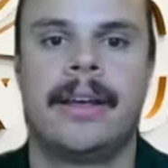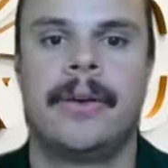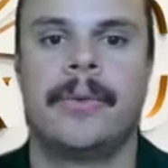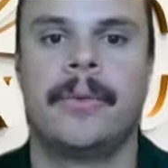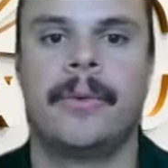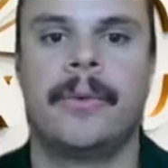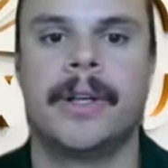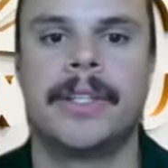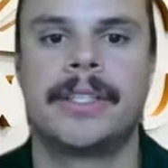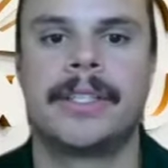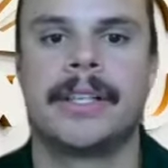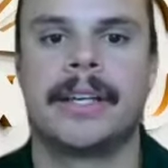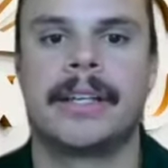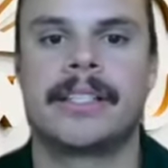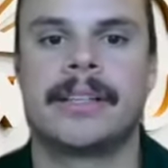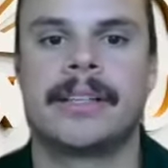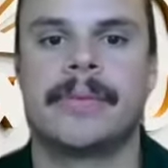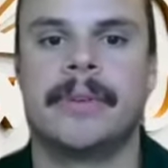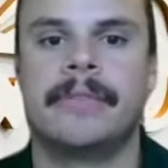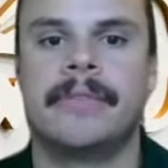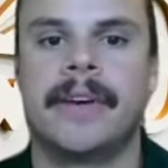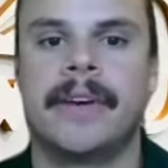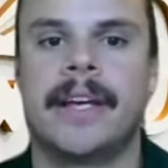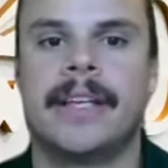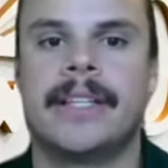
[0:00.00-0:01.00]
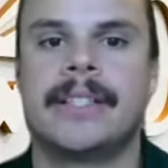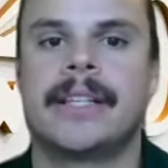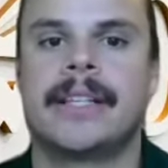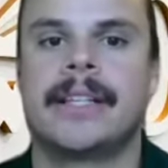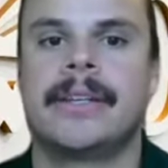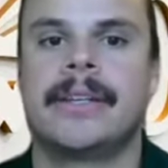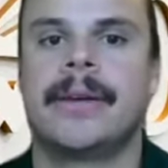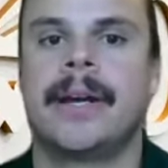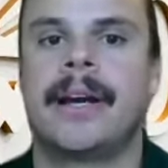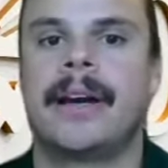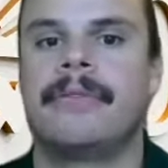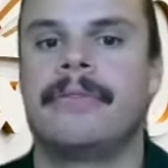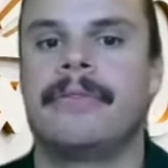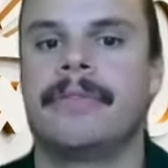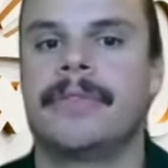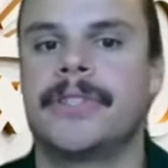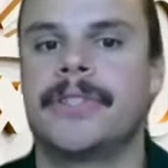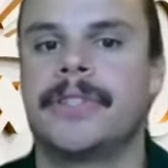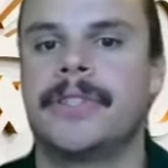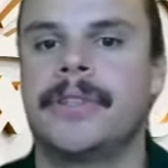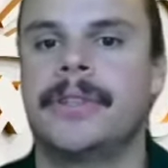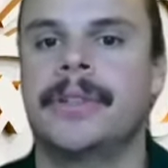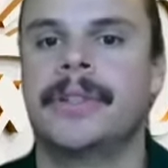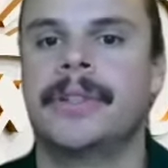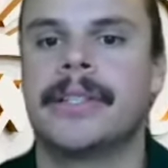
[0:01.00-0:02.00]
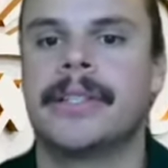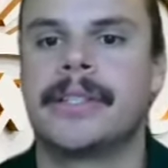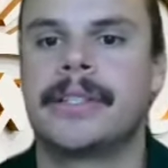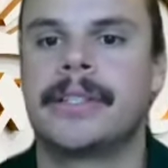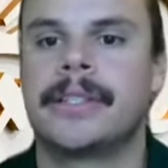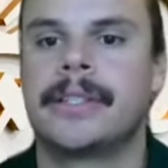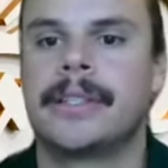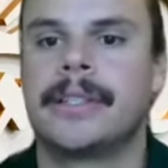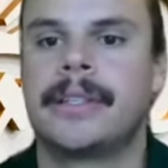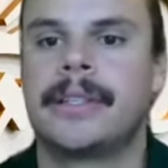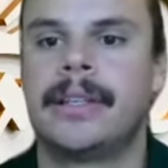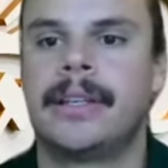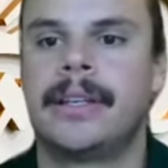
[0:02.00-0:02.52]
What's like some advice that you have for students